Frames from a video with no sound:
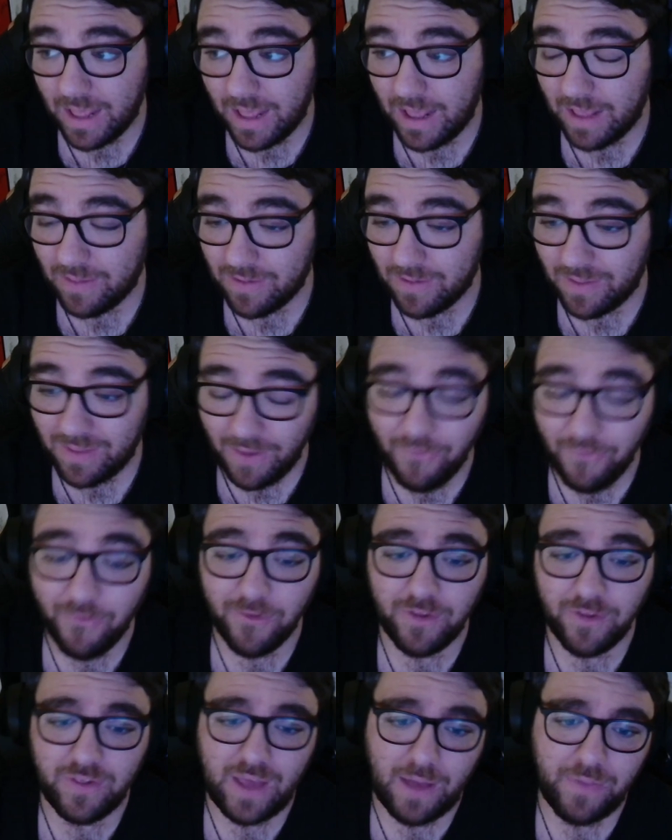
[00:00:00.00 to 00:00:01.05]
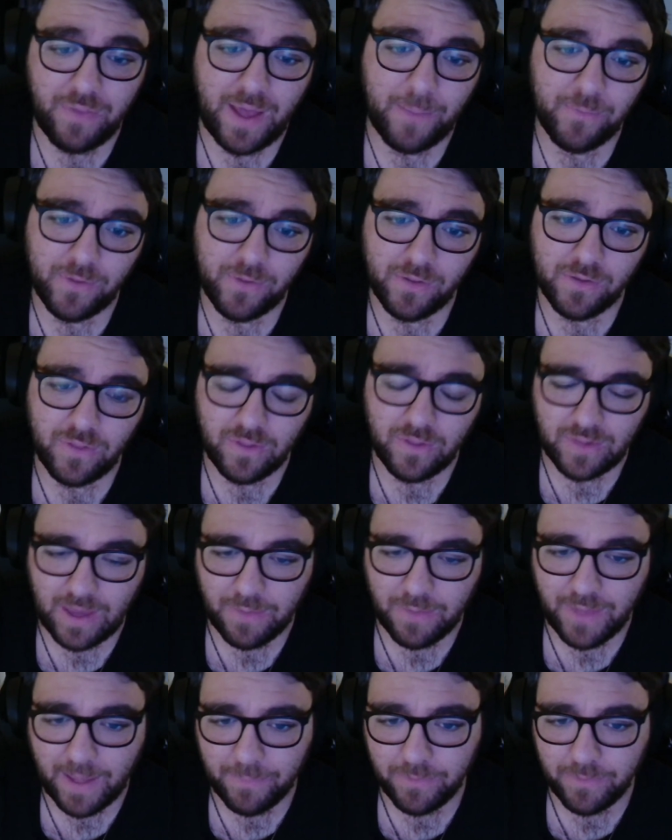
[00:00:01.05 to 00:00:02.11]
it's a different Southampton to the
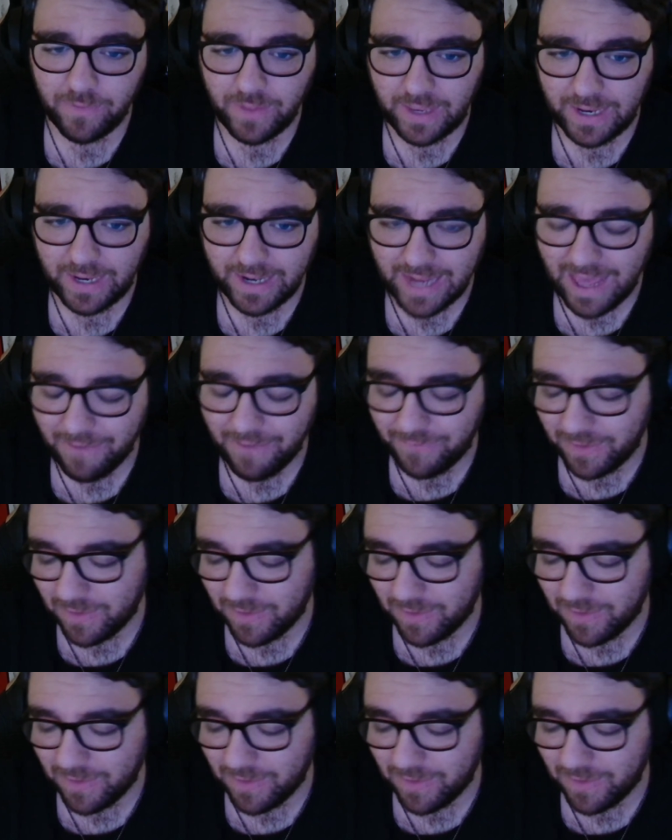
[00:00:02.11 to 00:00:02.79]
Southampton that he left.